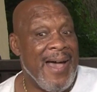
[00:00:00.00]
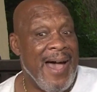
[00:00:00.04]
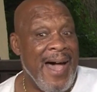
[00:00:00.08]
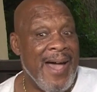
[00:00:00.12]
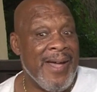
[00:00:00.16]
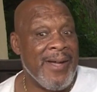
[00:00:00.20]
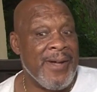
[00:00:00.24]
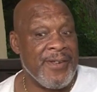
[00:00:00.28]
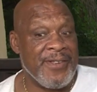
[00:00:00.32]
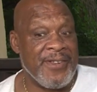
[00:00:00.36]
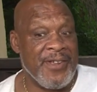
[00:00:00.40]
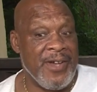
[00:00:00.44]

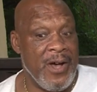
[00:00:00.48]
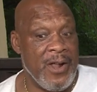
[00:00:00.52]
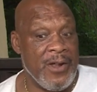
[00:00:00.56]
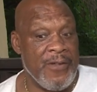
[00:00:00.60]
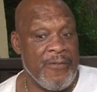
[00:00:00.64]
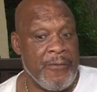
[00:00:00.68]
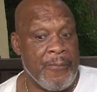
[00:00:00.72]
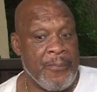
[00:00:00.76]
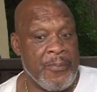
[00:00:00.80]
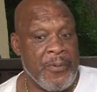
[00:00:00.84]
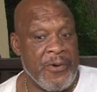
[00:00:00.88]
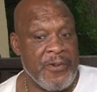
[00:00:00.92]
I can tell
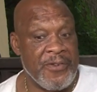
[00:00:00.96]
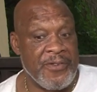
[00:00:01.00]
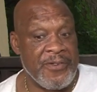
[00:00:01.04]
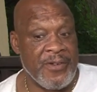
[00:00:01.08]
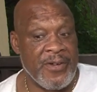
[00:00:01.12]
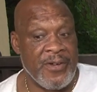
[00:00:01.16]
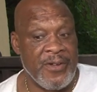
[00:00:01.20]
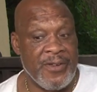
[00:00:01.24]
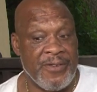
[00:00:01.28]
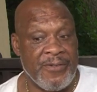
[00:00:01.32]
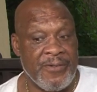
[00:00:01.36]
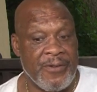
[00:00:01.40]
if a person
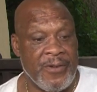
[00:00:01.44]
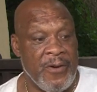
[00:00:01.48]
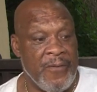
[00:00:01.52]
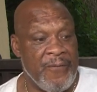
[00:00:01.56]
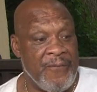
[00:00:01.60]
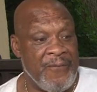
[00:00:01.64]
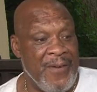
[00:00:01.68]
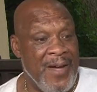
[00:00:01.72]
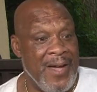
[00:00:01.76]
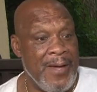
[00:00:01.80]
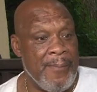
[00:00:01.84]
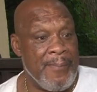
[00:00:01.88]
could
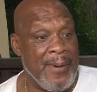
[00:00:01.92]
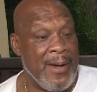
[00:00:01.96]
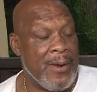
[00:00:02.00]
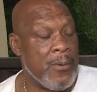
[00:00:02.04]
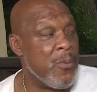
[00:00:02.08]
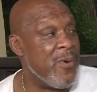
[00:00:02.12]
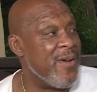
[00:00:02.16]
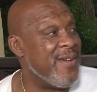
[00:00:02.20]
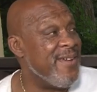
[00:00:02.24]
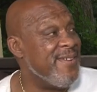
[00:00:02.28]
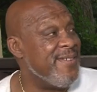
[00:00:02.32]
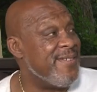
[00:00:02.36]
fight by the
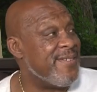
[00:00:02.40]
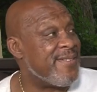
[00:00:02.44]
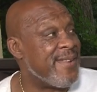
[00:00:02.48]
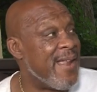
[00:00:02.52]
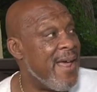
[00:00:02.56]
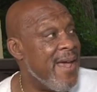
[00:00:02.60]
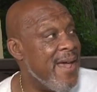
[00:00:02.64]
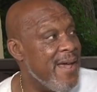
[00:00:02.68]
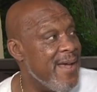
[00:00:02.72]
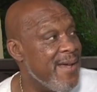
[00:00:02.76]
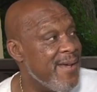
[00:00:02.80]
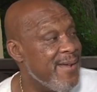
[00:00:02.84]
way he
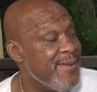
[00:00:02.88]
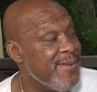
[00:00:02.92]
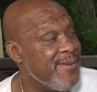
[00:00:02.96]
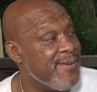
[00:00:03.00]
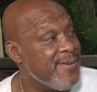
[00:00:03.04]
stands.